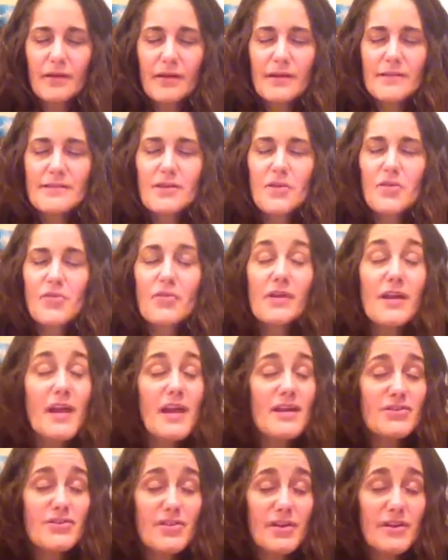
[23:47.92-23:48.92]
is a
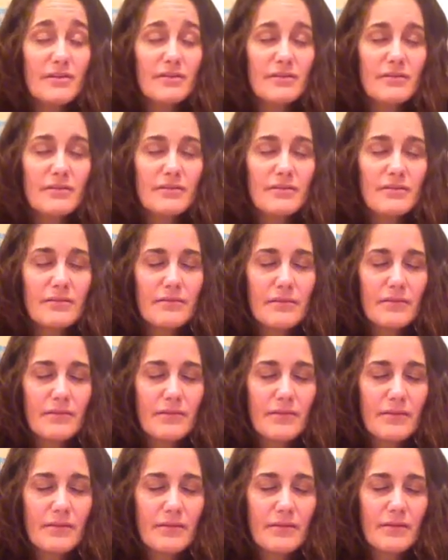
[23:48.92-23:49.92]
creation
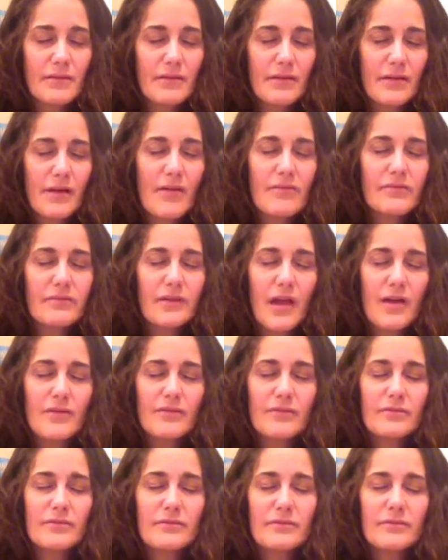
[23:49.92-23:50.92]
of
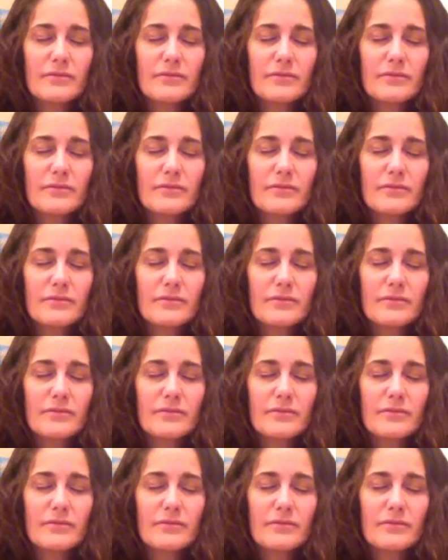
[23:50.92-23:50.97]
love.